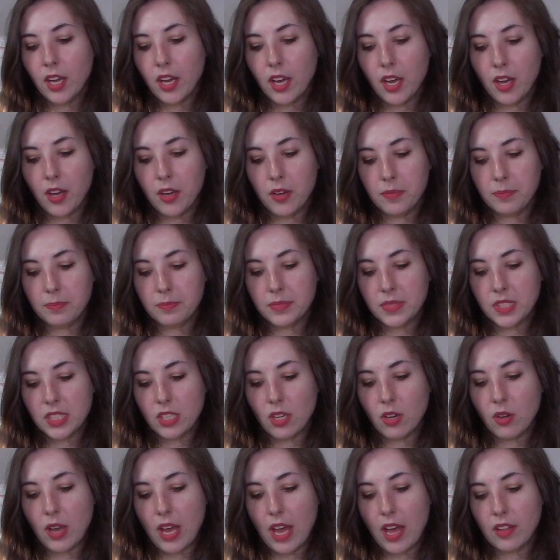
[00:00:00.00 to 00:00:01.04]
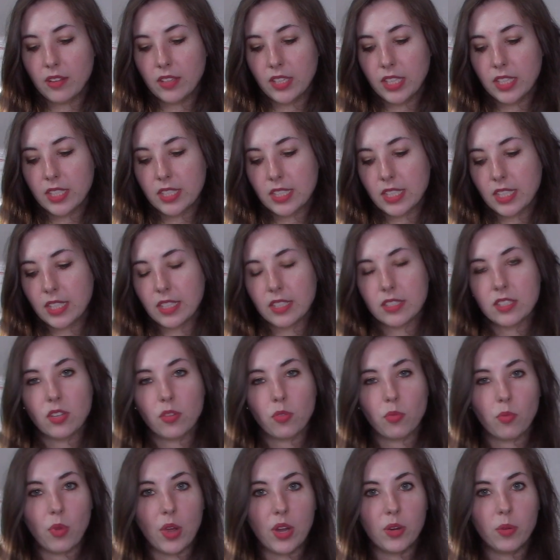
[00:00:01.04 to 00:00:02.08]
So Ellie is seen as
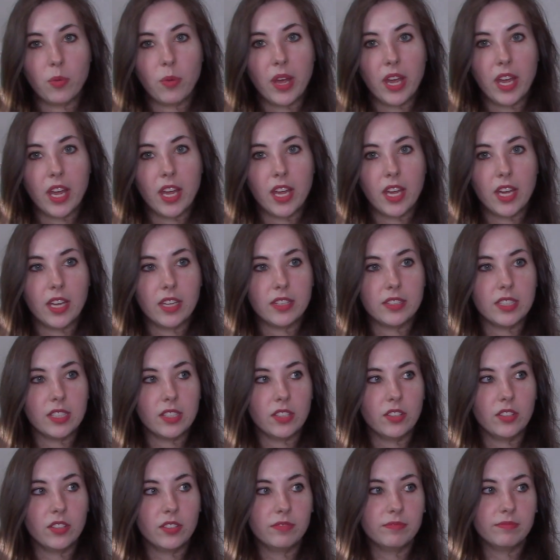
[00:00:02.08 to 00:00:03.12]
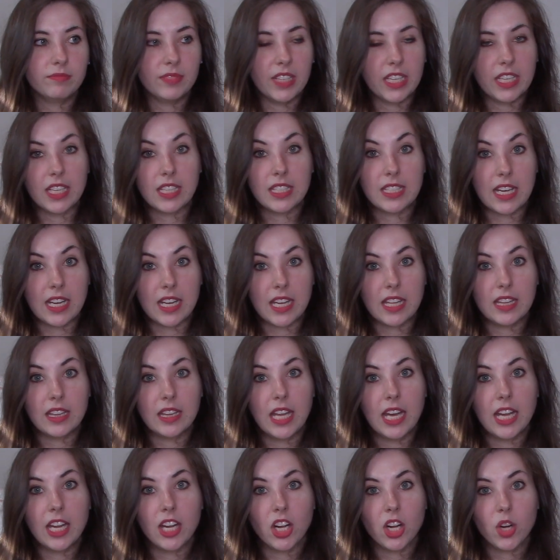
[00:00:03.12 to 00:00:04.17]
a runaway until like a decade
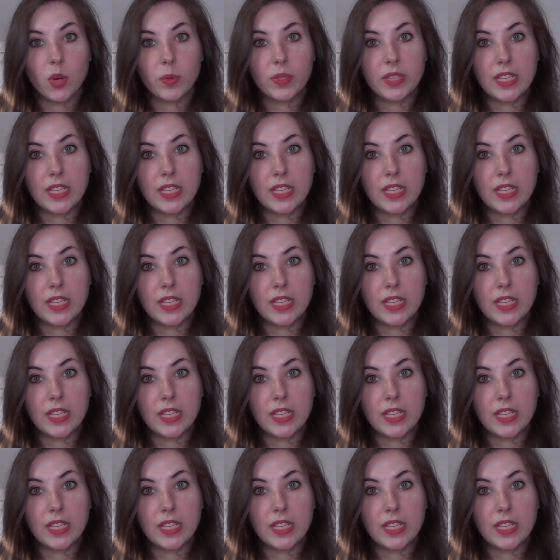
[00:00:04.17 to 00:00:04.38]
later,